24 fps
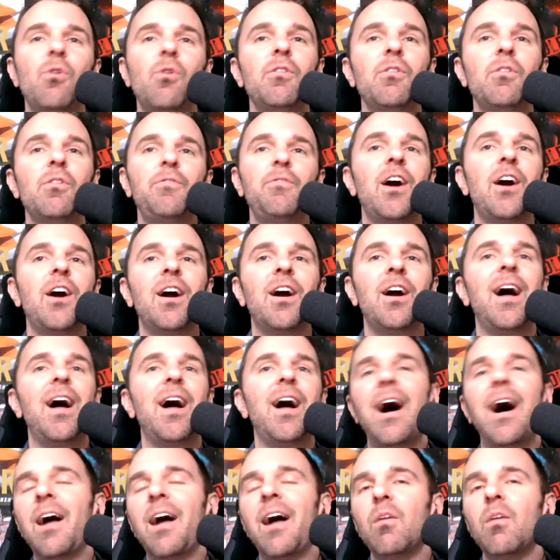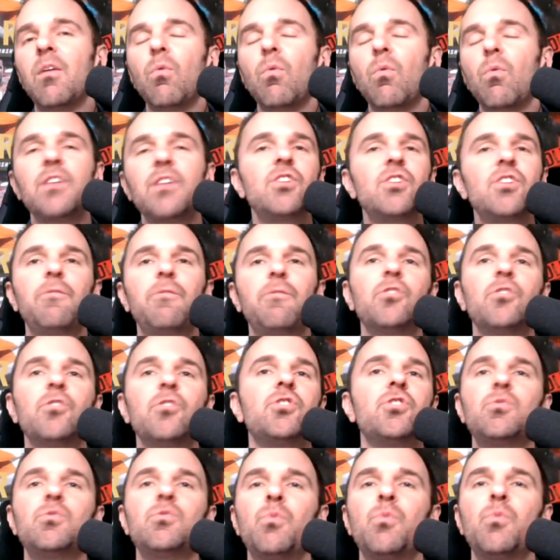Oliveira. Let's start
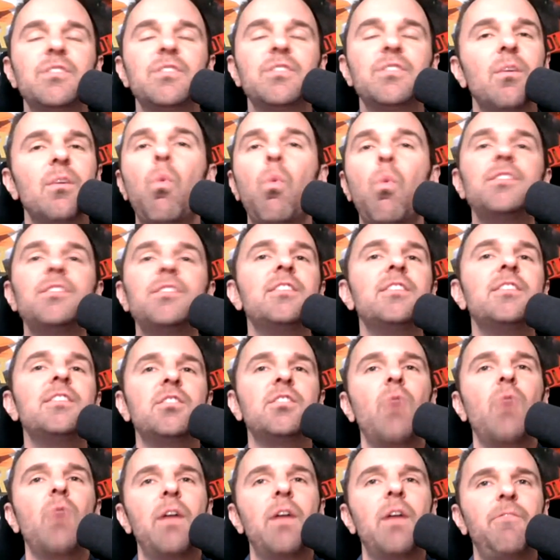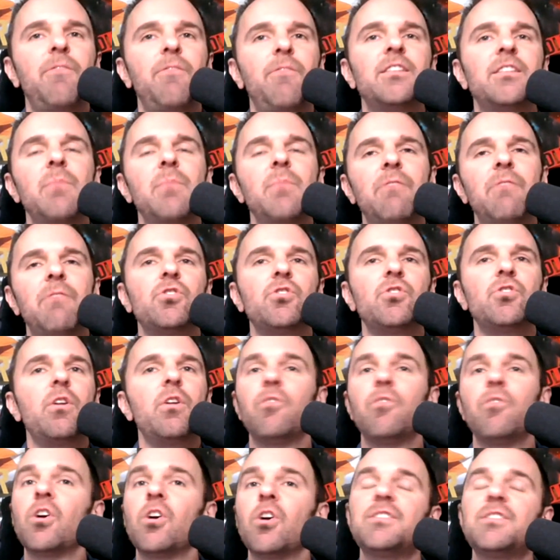first just with, was this the right fight to make for
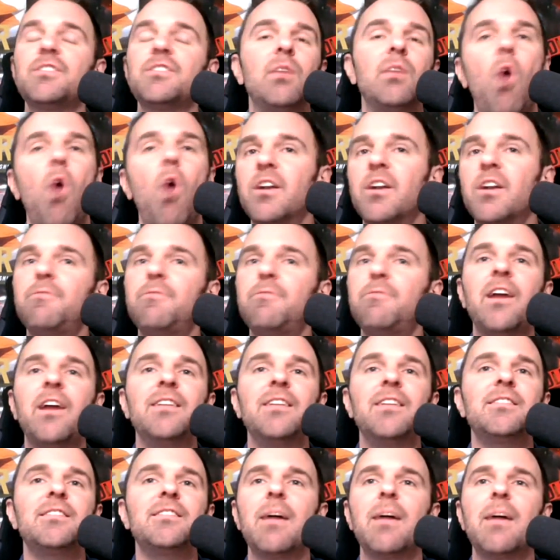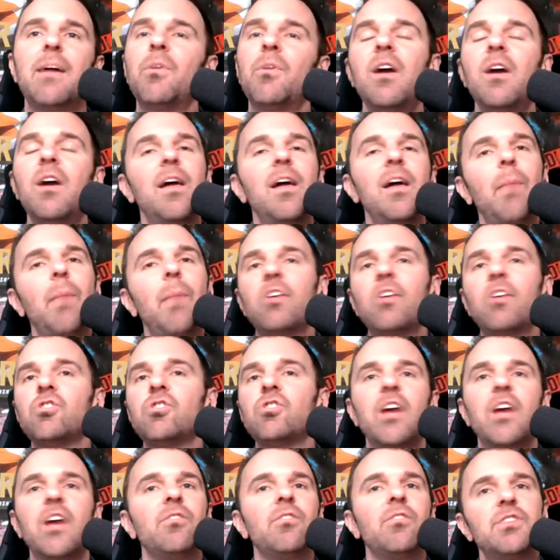Tony Ferguson? He wanted to fight in December. Michael
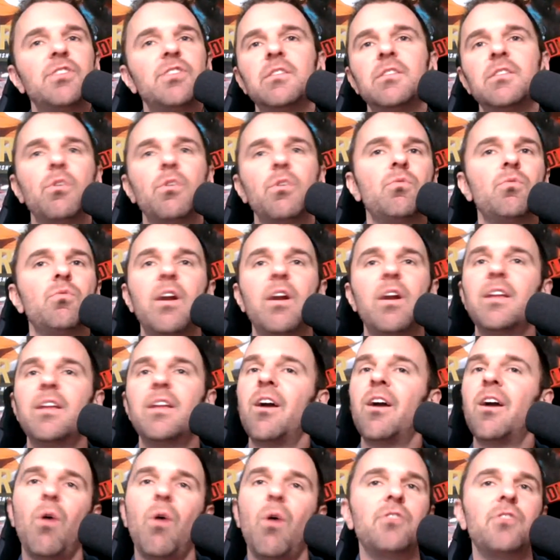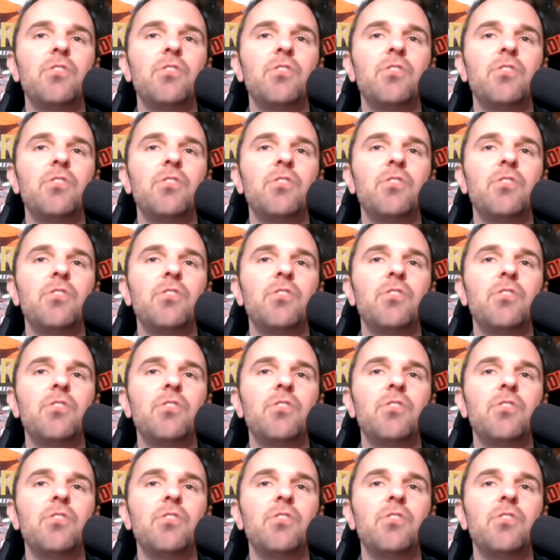Chandler says he wasn't ready to go.